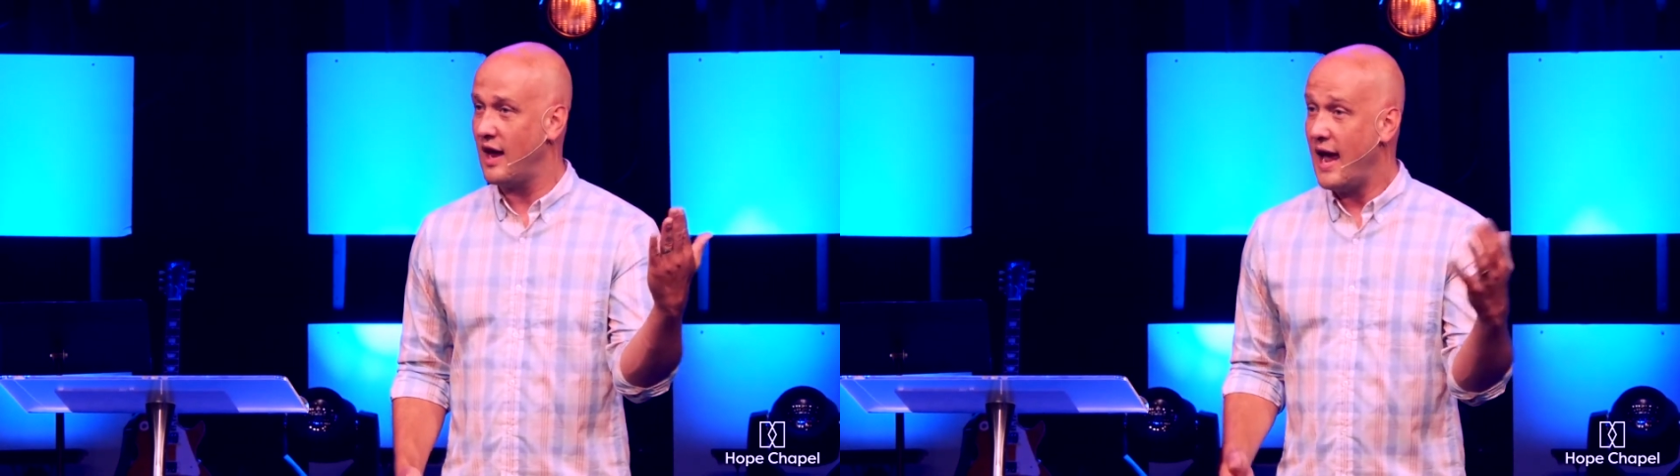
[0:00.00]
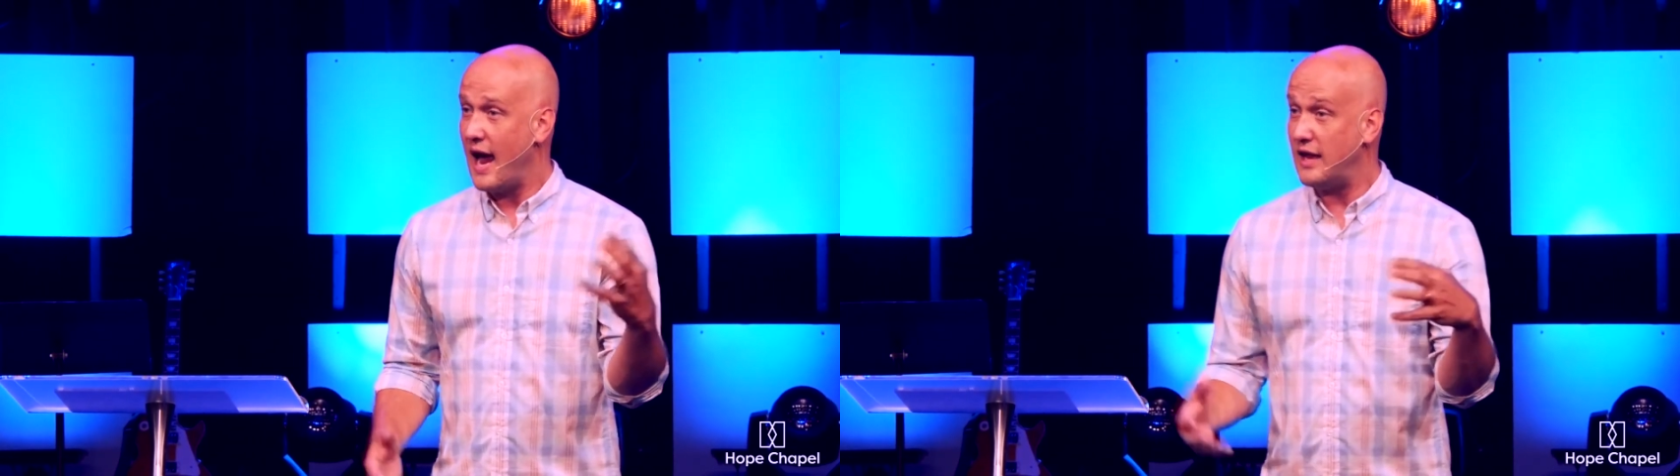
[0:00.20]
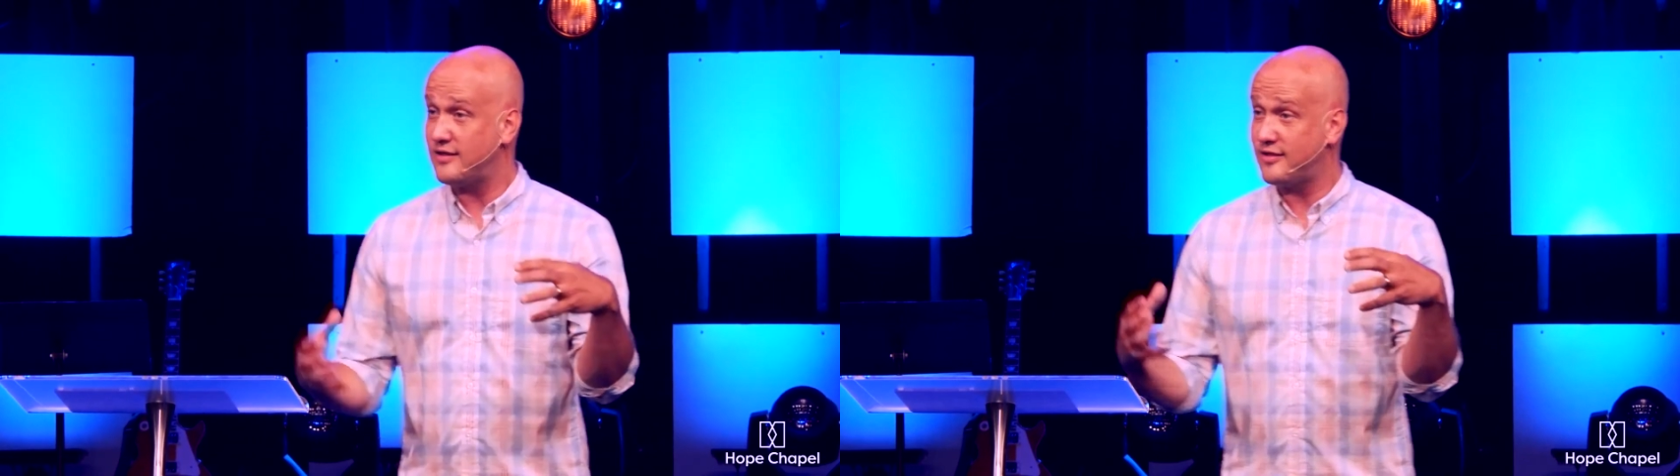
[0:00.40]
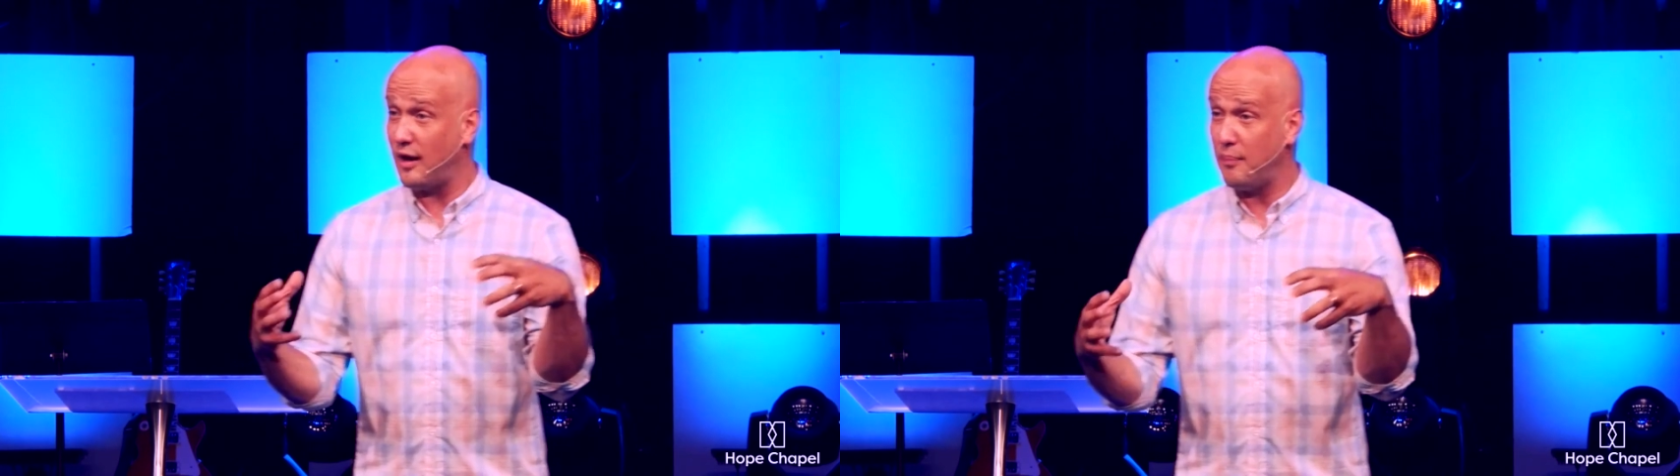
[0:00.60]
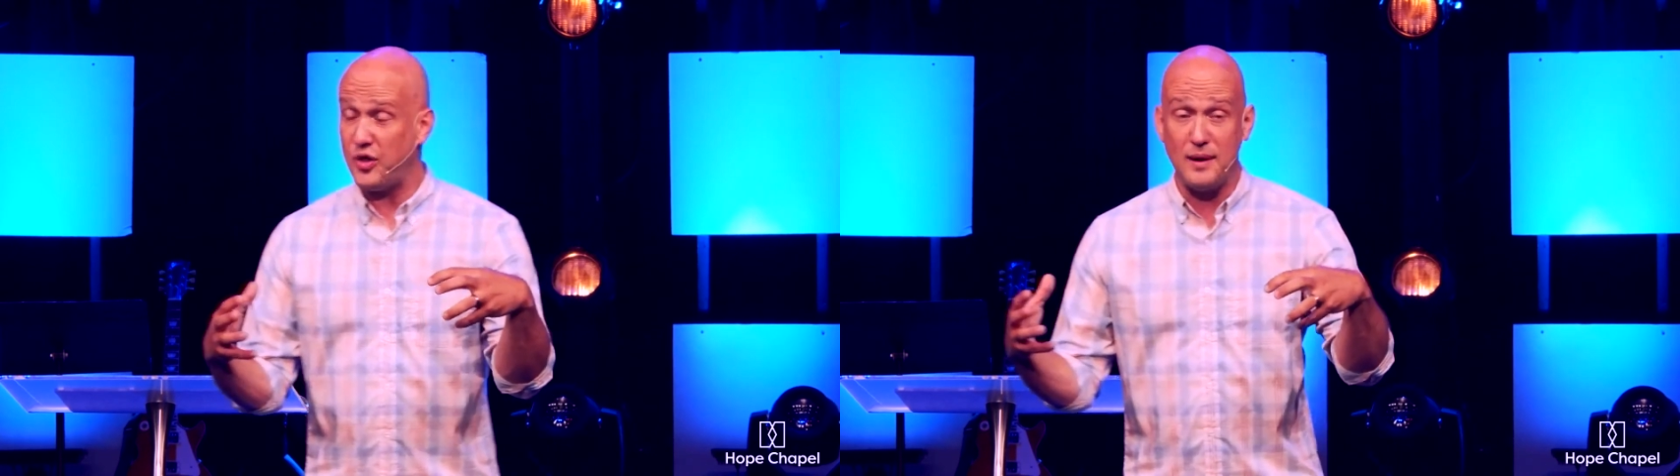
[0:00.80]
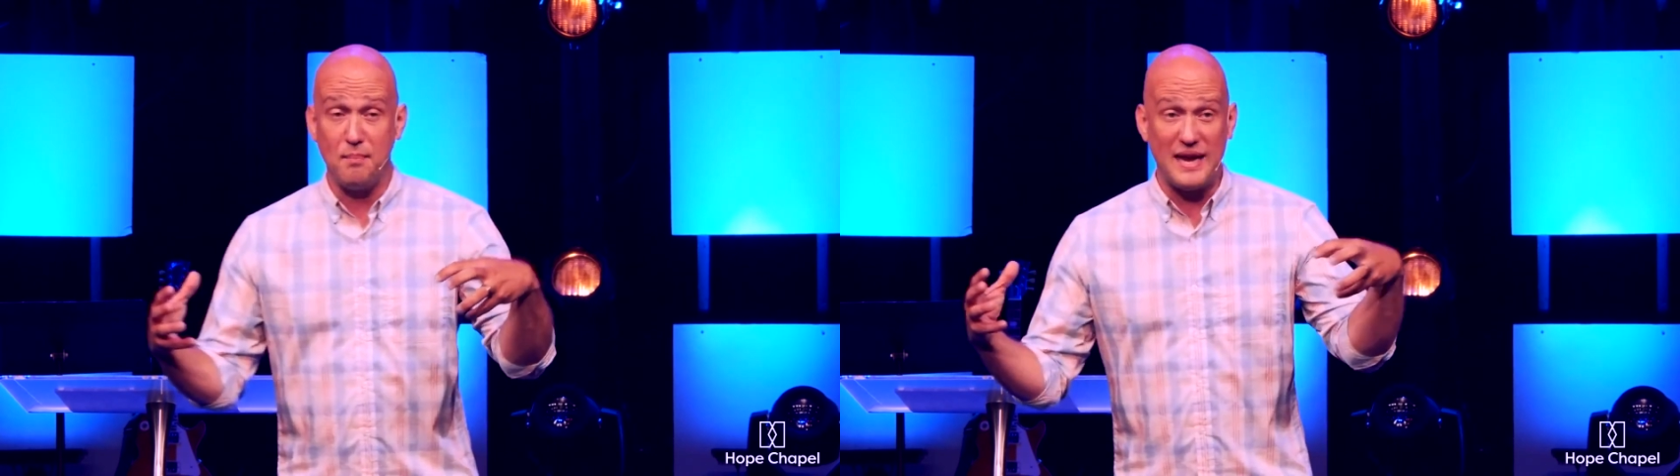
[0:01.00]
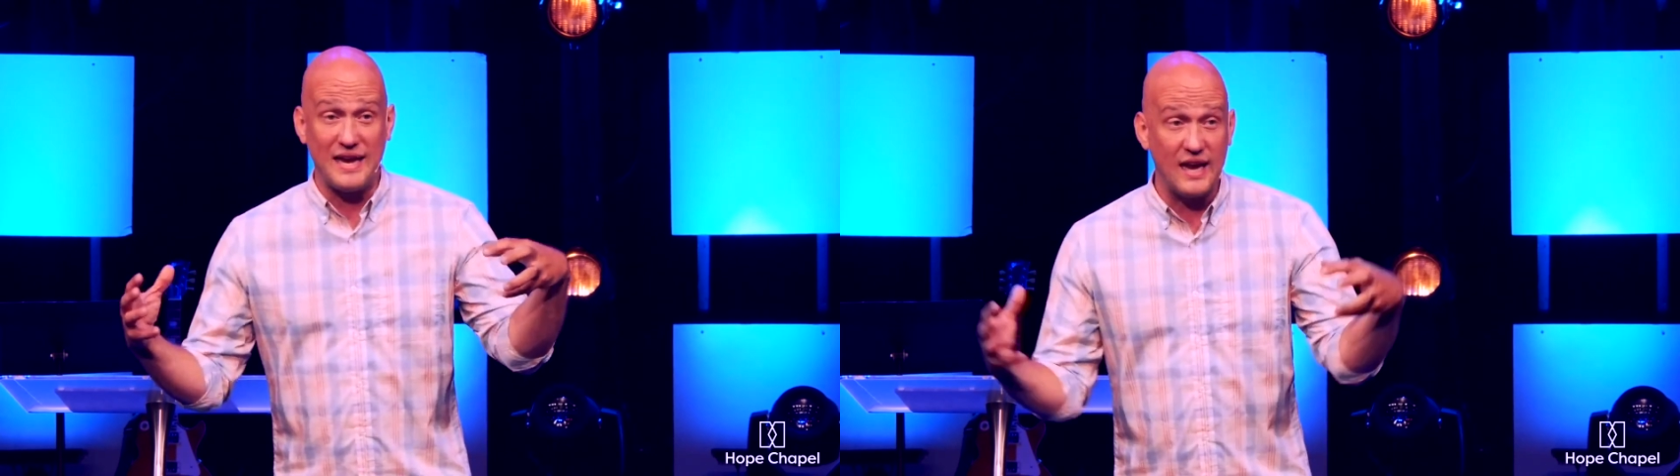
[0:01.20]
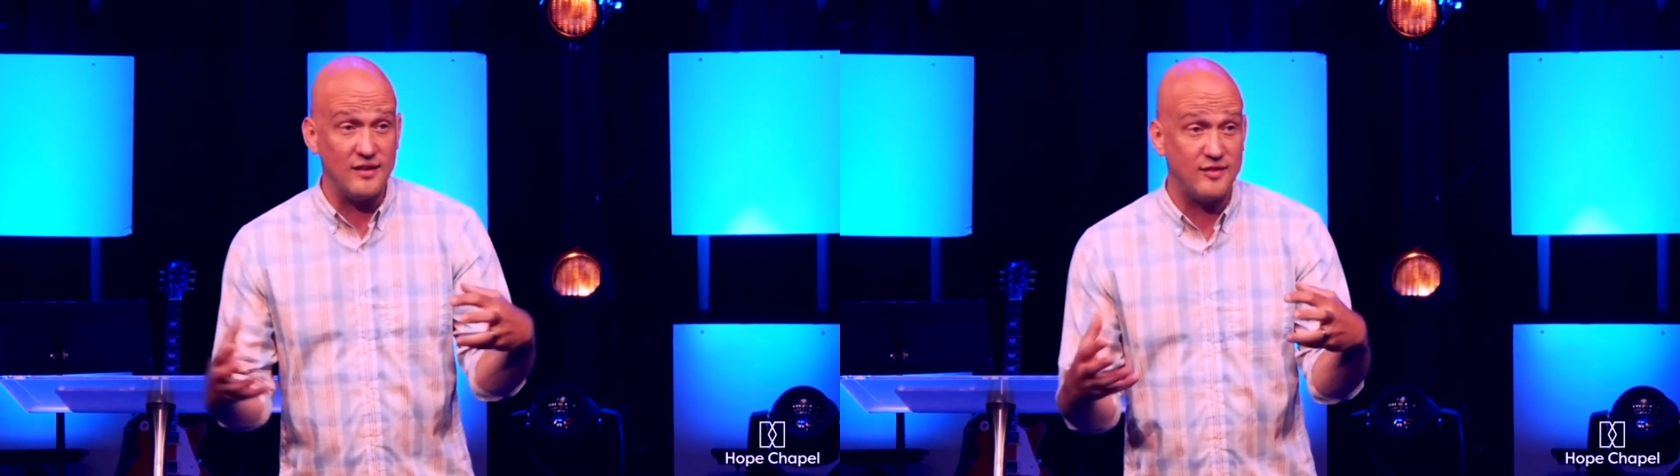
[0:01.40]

And something begins